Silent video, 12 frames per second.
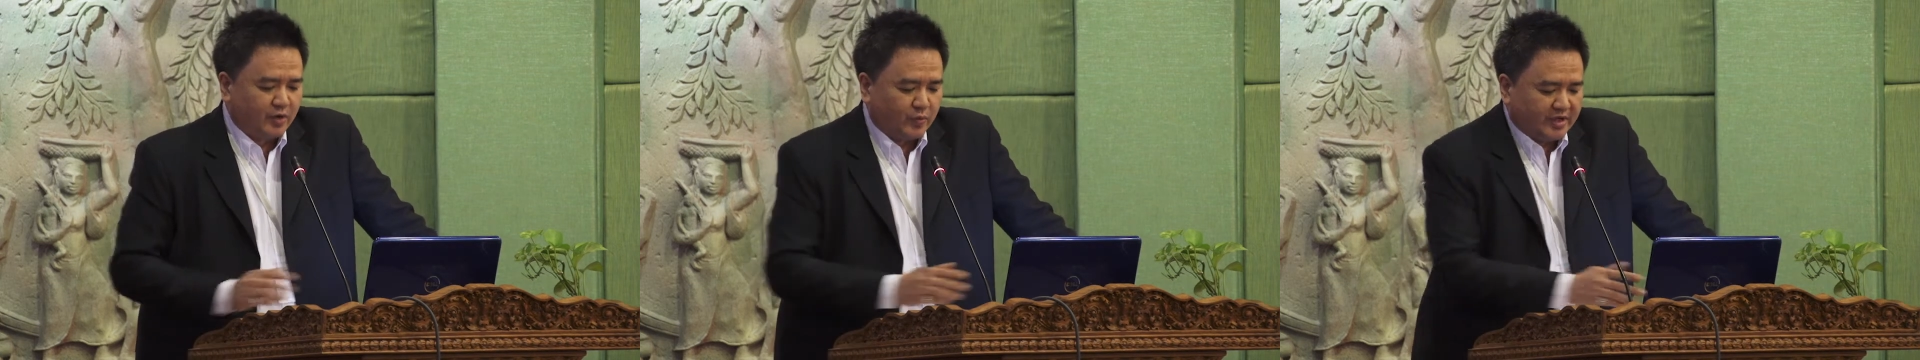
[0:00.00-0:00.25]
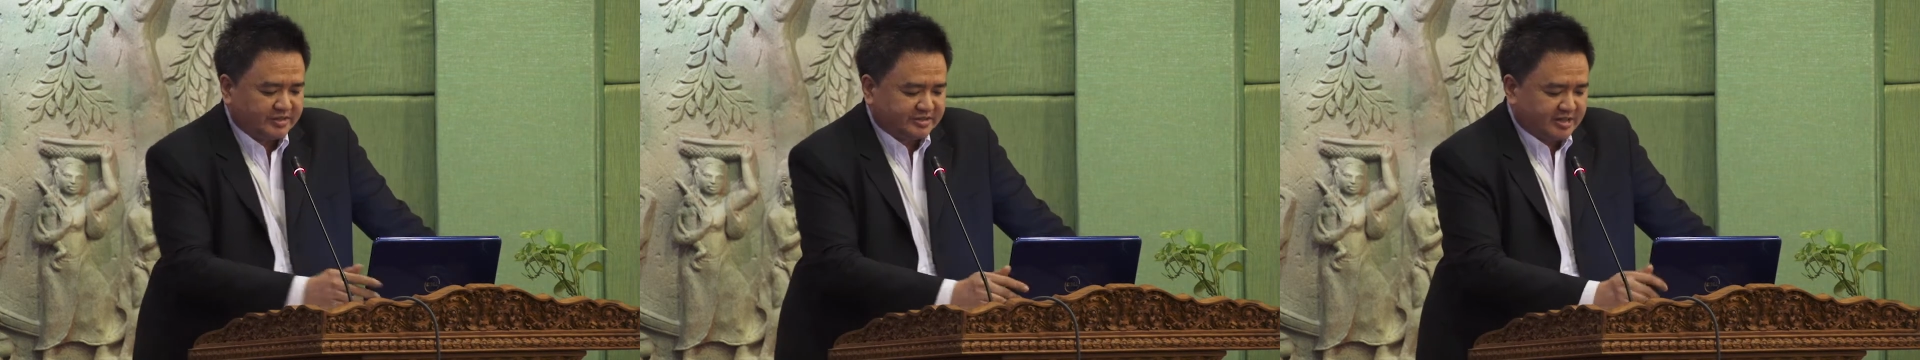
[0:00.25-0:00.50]

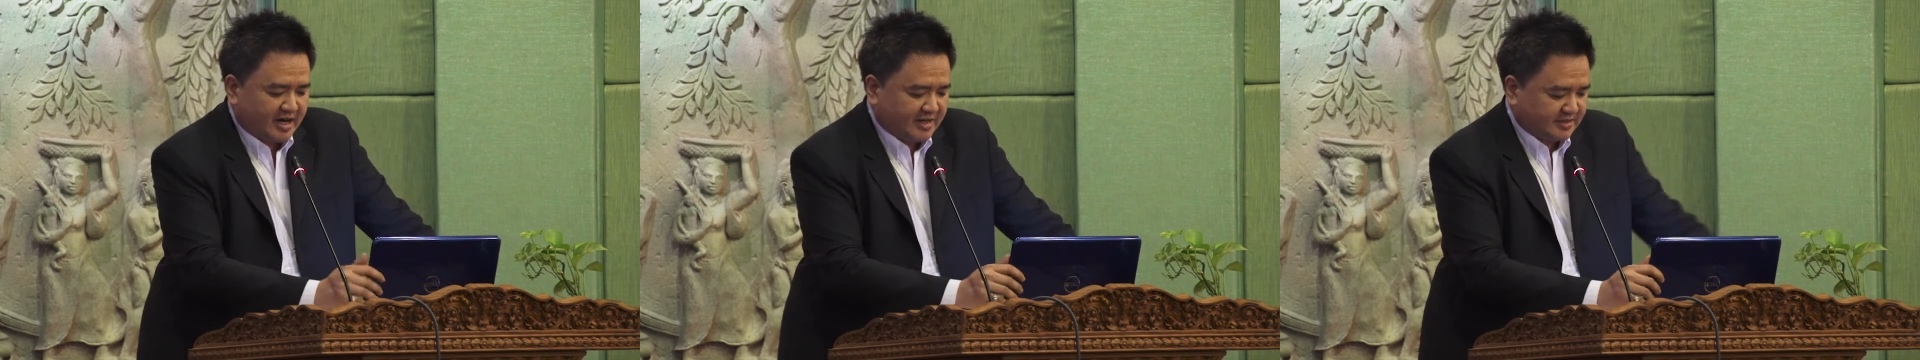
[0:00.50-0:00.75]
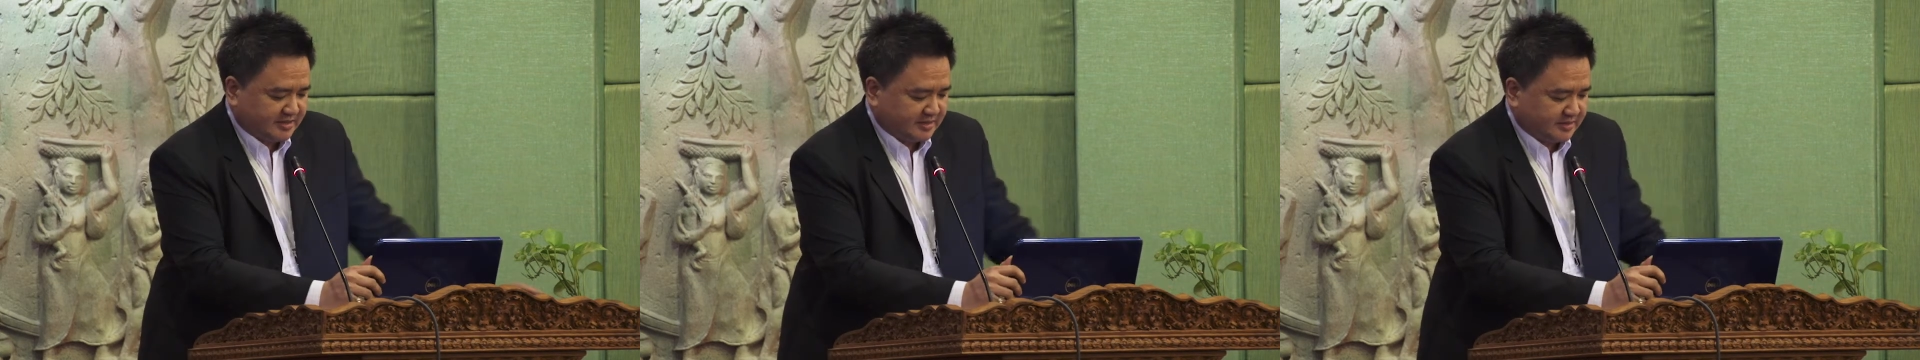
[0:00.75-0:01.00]
We
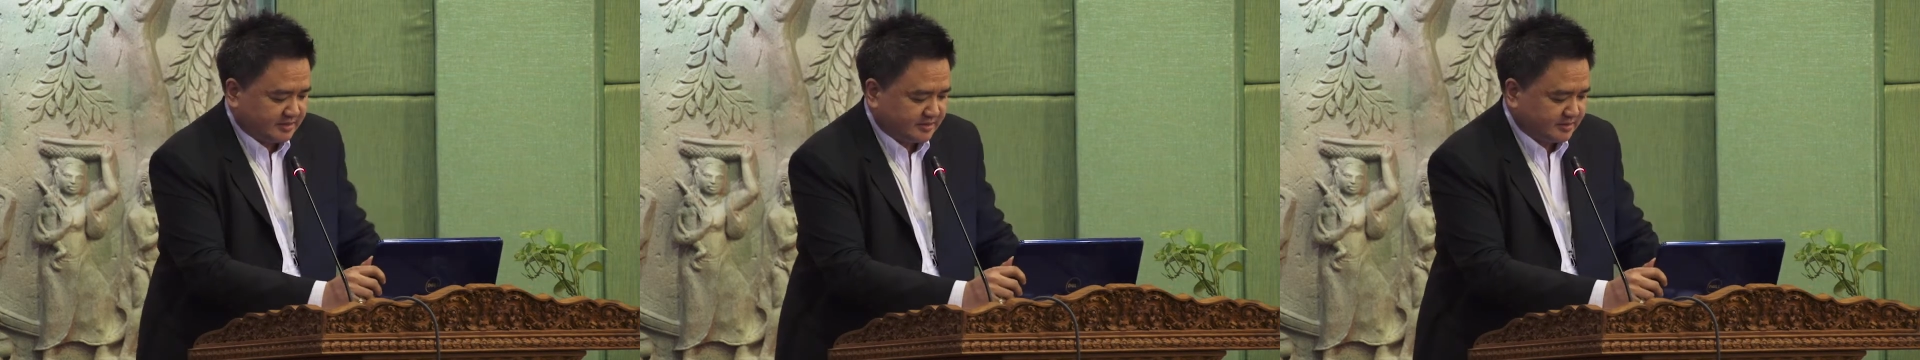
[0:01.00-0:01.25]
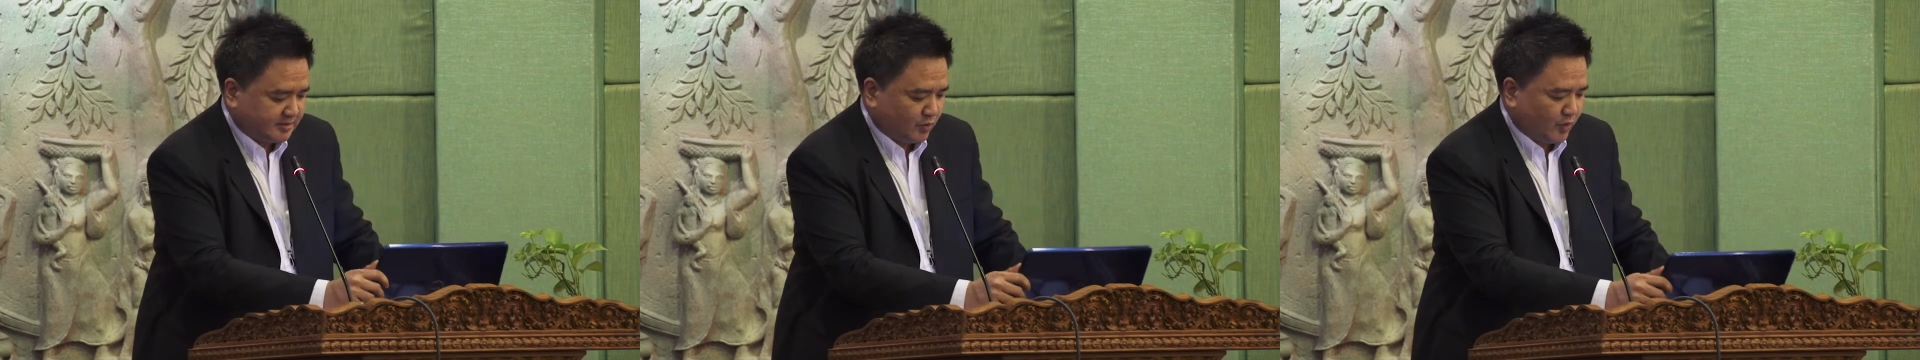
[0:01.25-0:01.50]
start
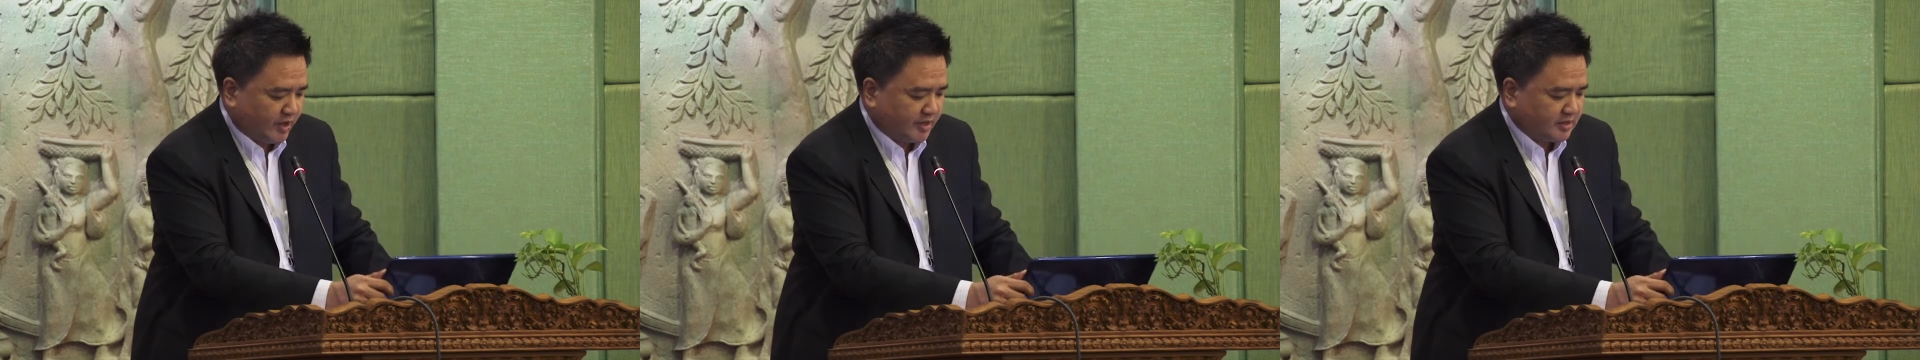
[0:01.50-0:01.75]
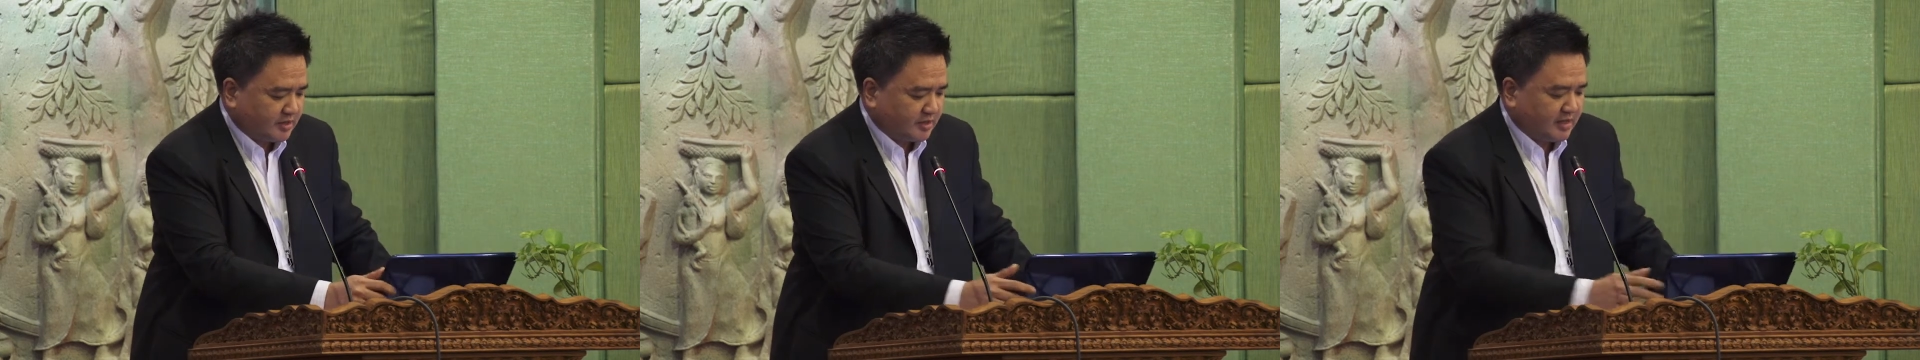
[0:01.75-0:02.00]
the
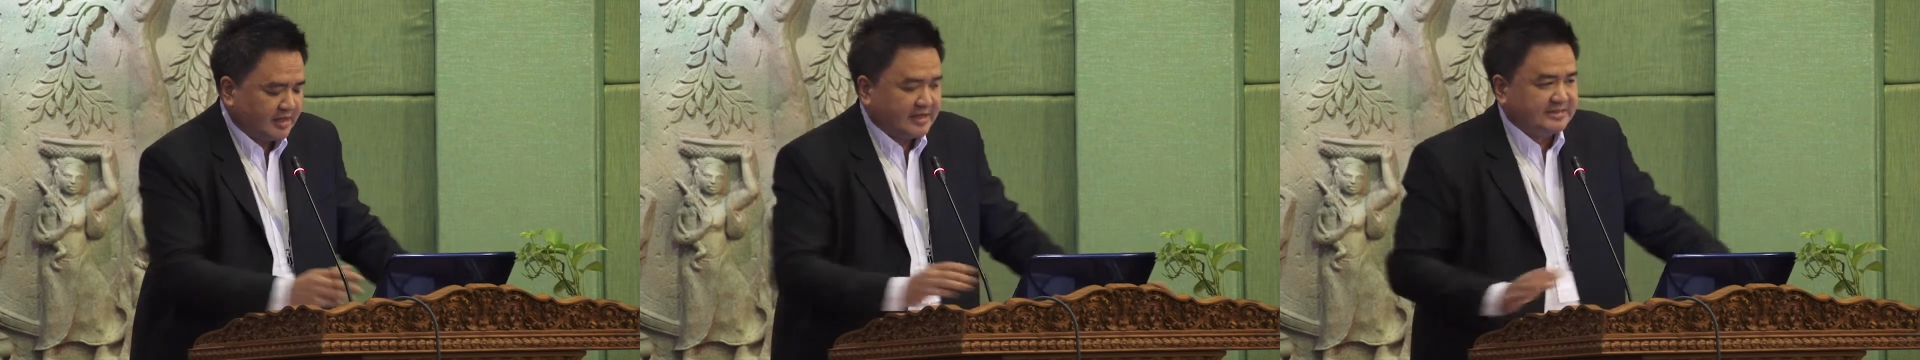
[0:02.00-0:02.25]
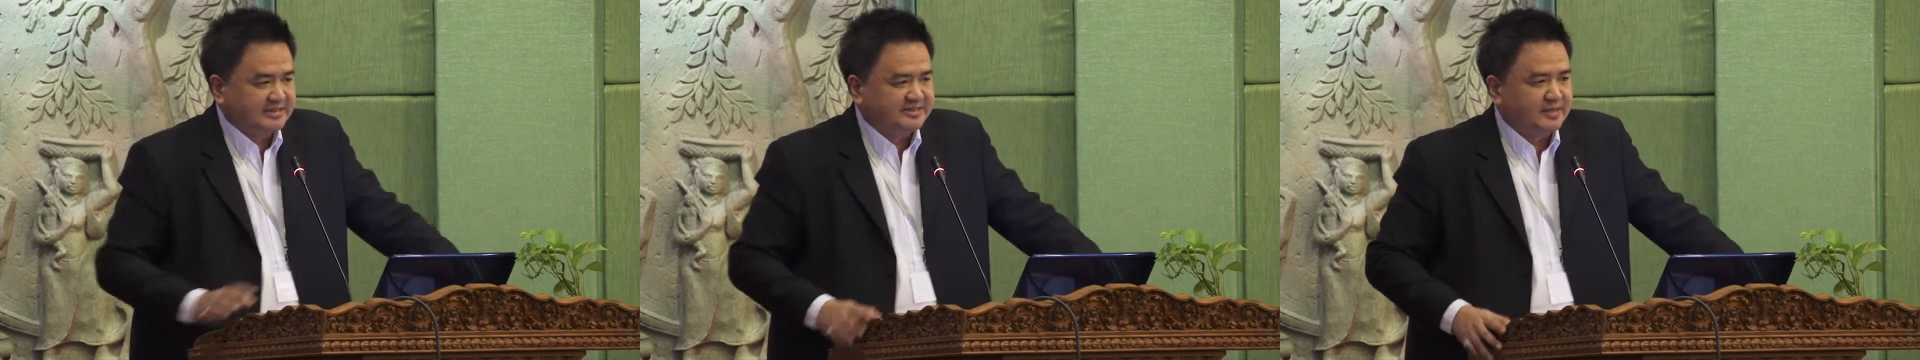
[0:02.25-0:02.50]
work
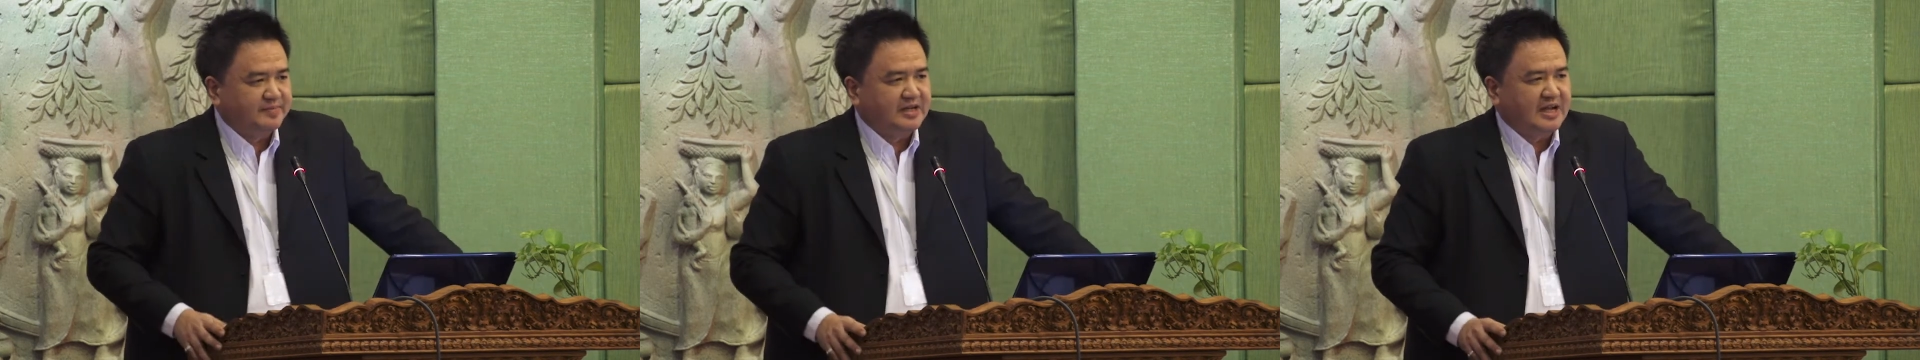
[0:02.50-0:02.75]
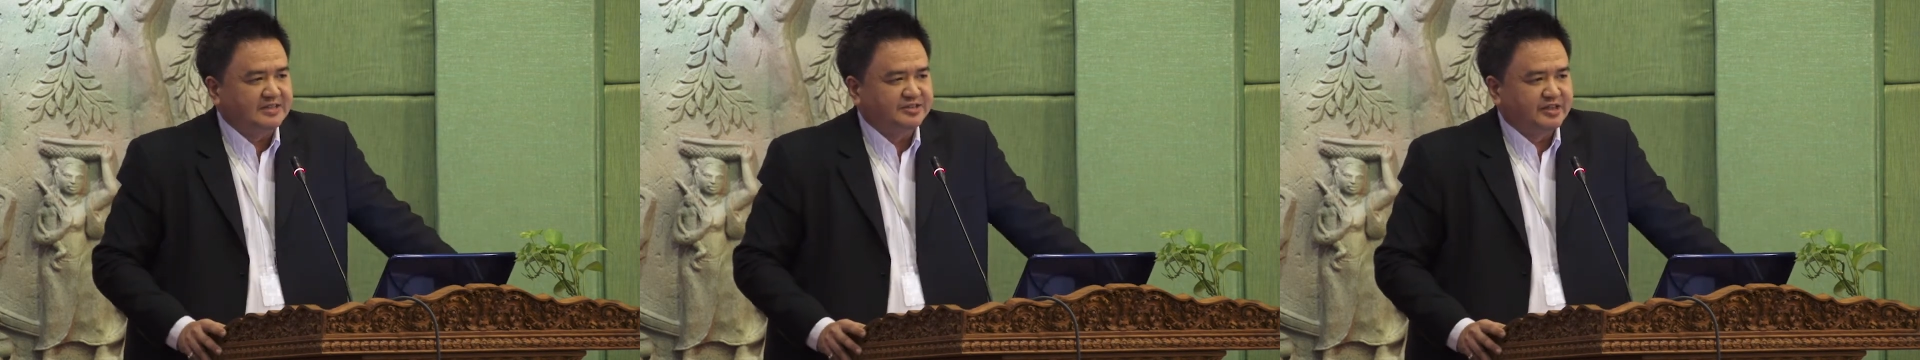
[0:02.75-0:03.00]
December
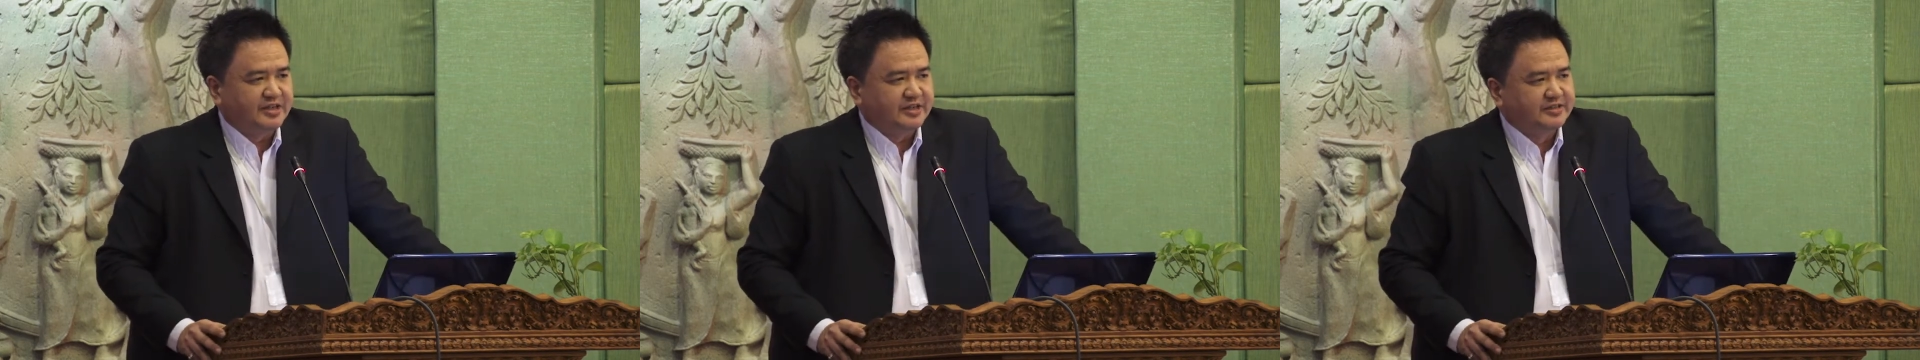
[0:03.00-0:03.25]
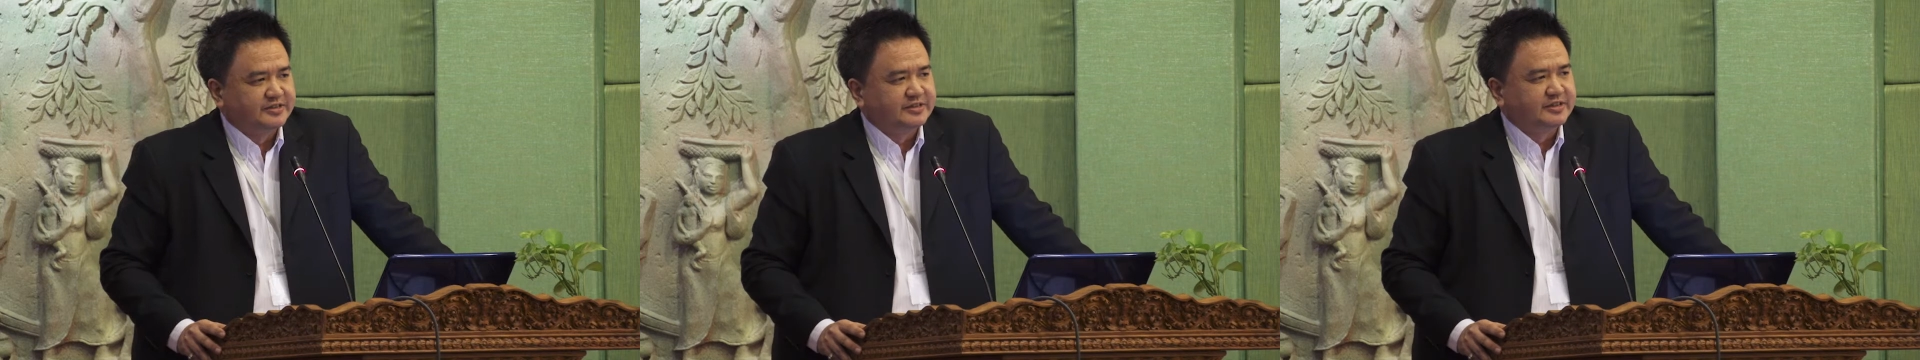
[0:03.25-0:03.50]
last year.